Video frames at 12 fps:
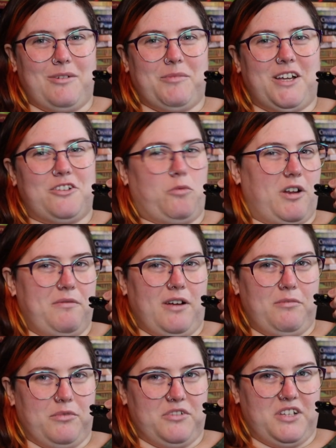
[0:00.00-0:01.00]
I'm like
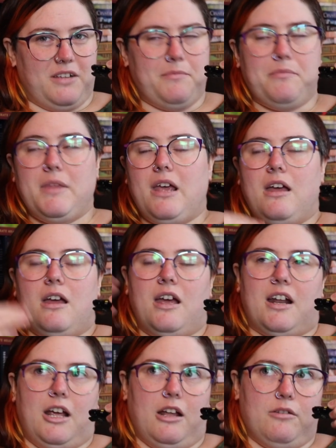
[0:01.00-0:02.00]
25%,
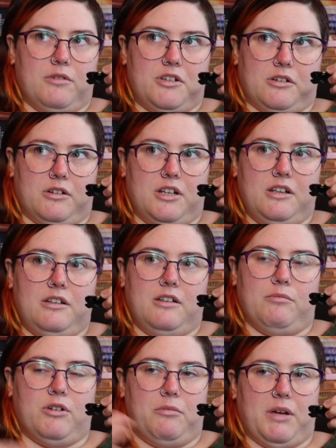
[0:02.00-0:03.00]
and I had to return it
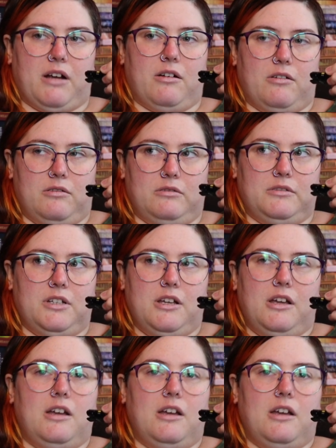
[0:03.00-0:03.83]
and put it back on hold